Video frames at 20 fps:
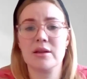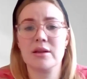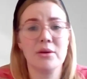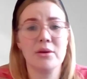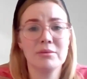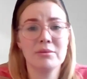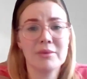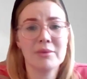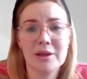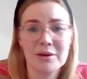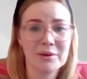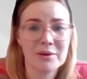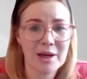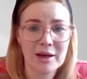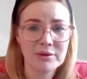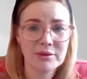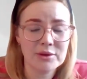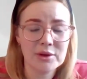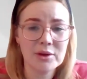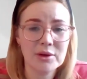don't
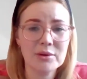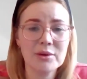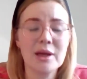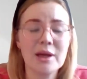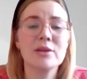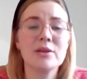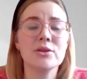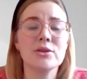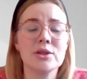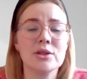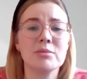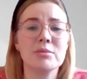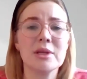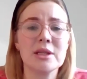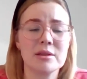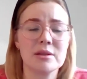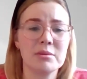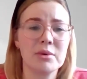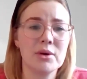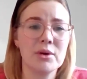have to, and you should be
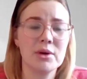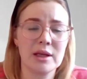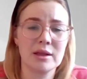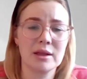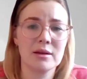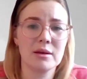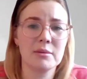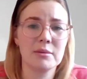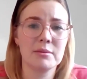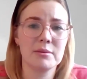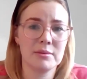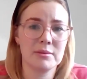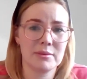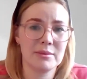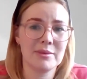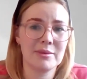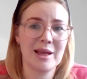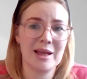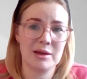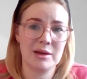supporting them
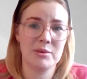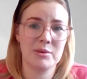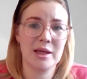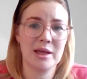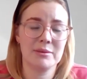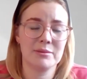anyway.